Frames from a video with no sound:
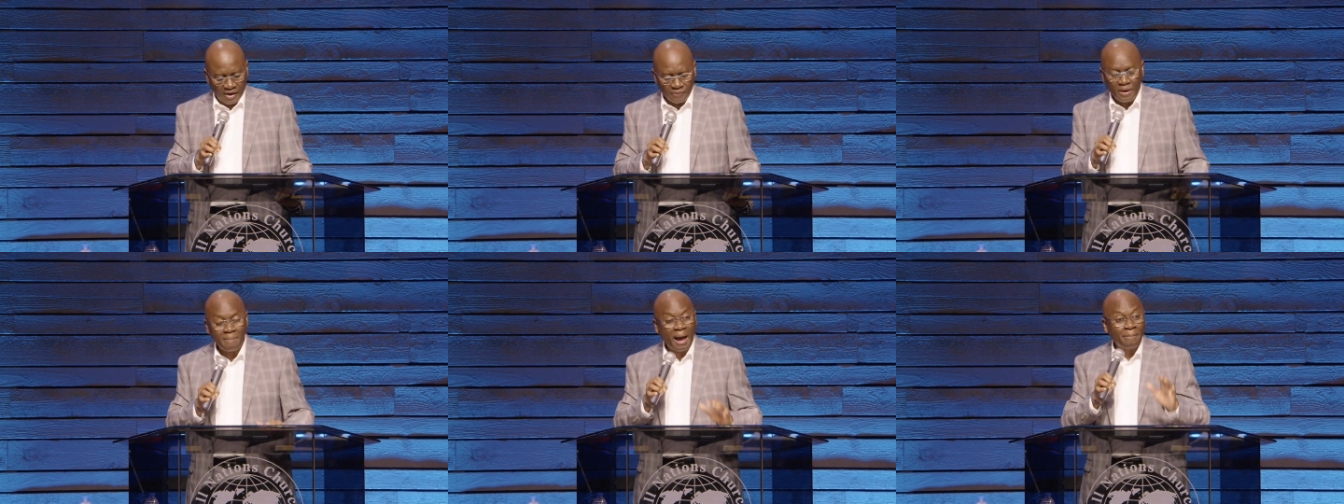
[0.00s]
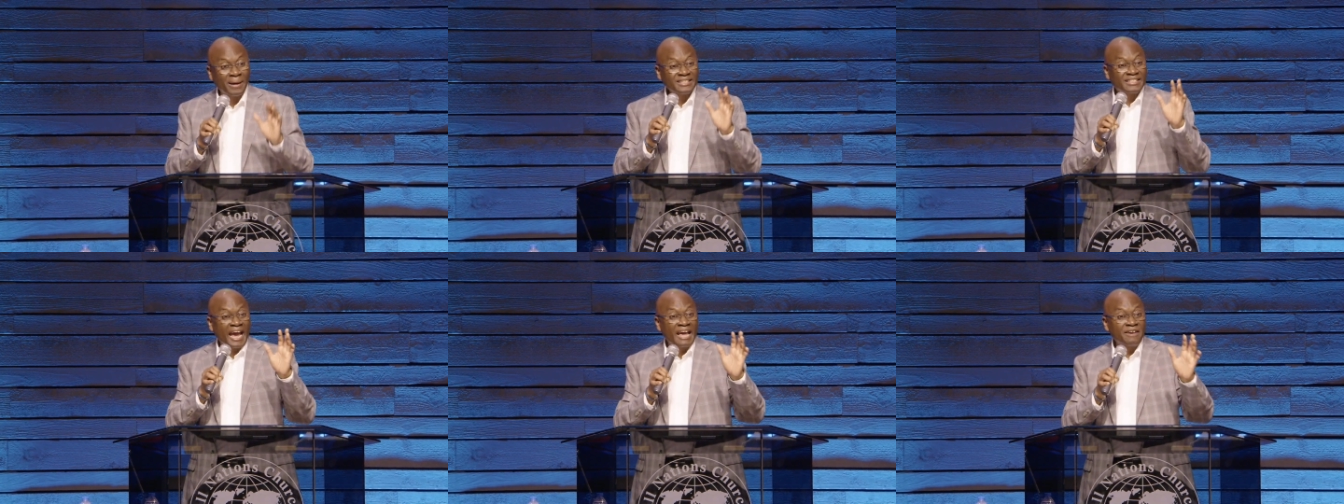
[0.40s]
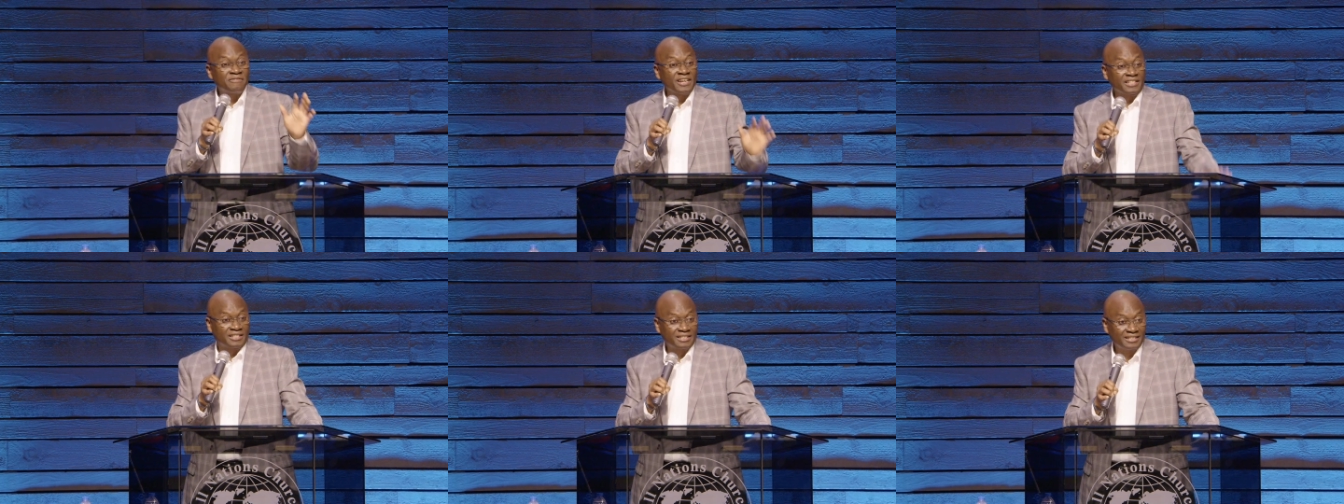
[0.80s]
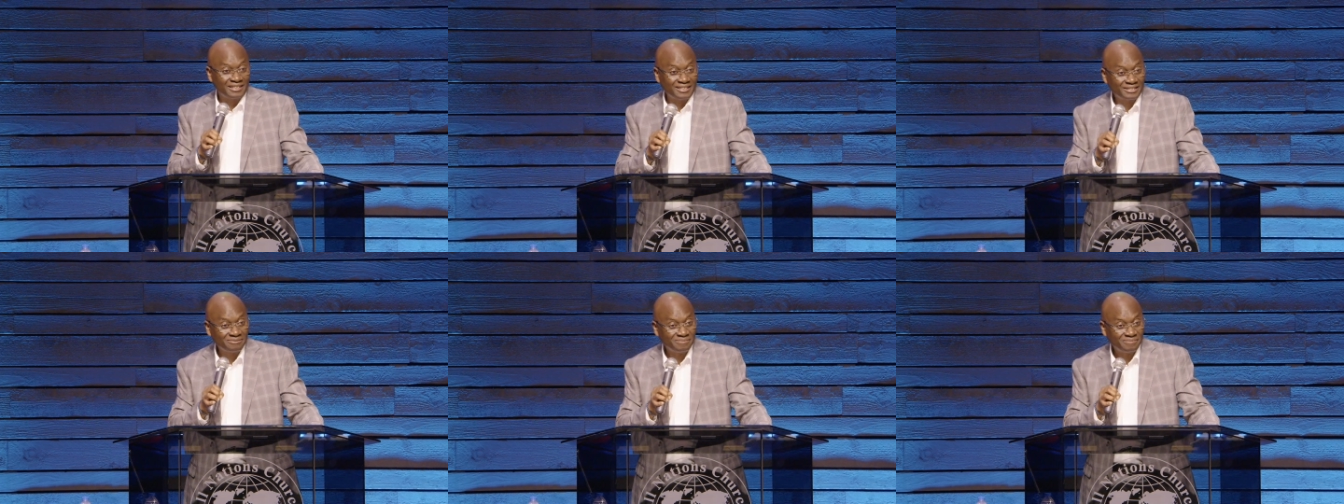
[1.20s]
Remember David
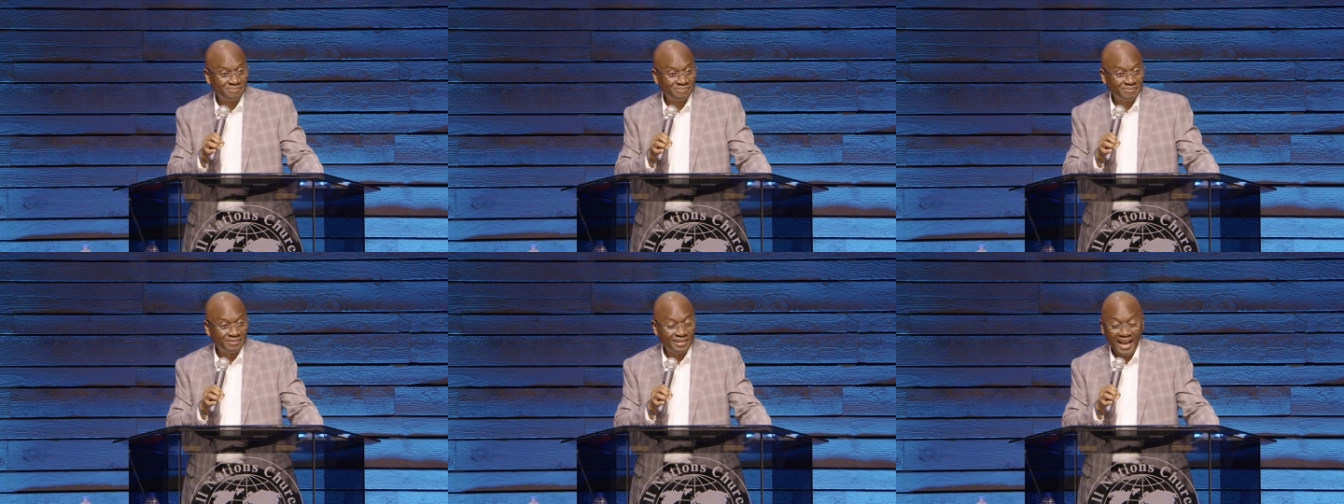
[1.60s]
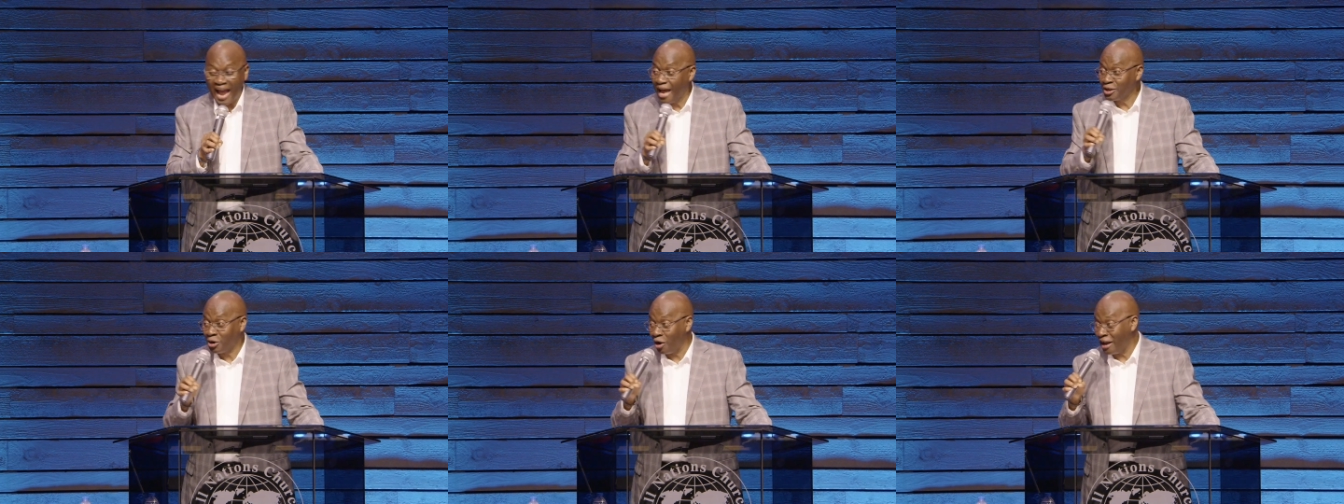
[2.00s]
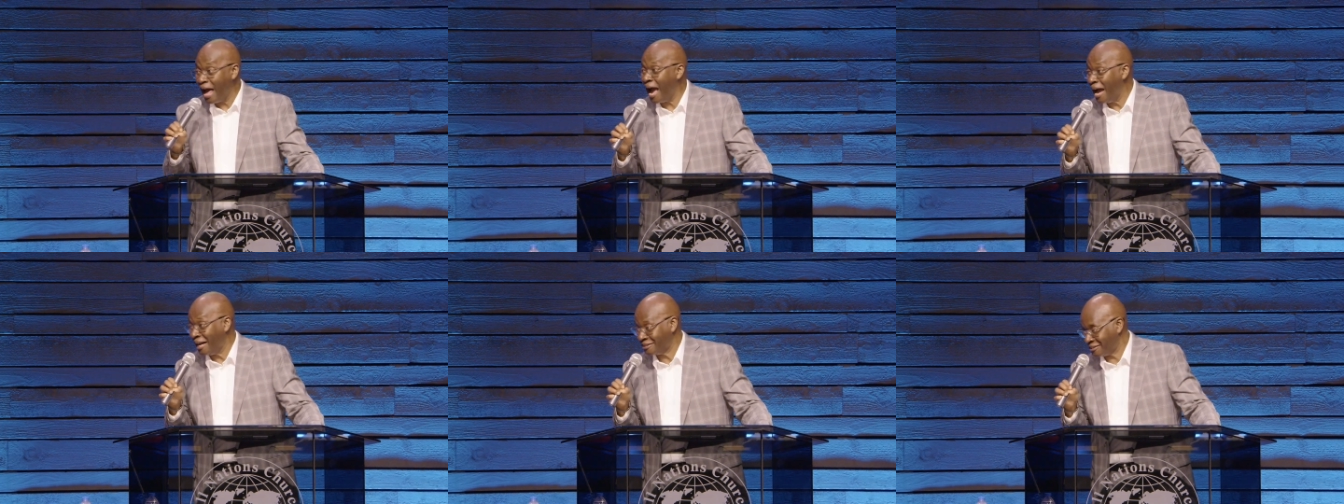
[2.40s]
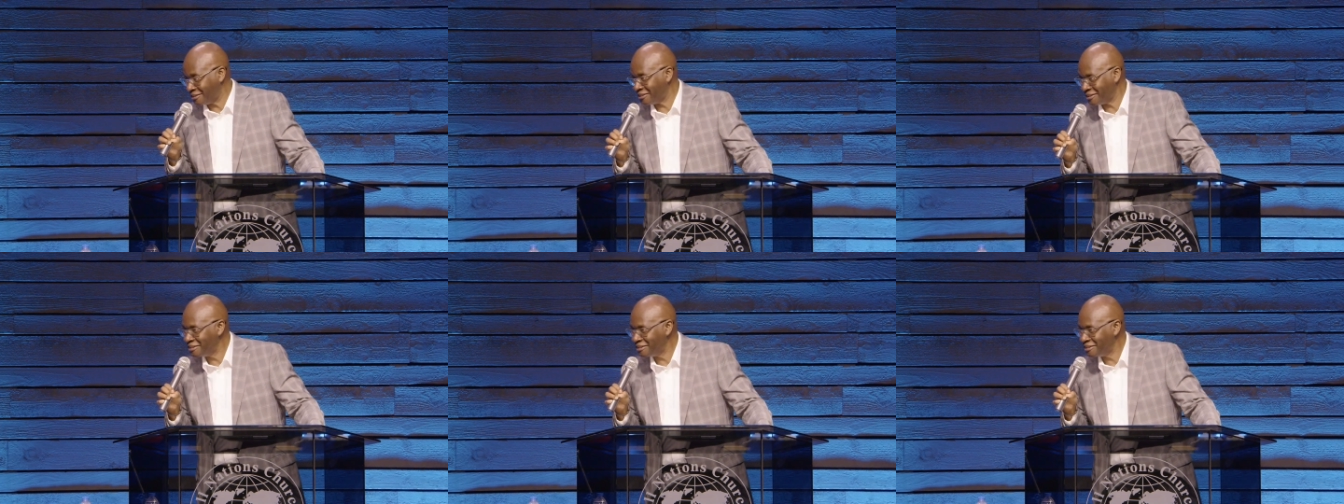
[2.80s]
and Goliath.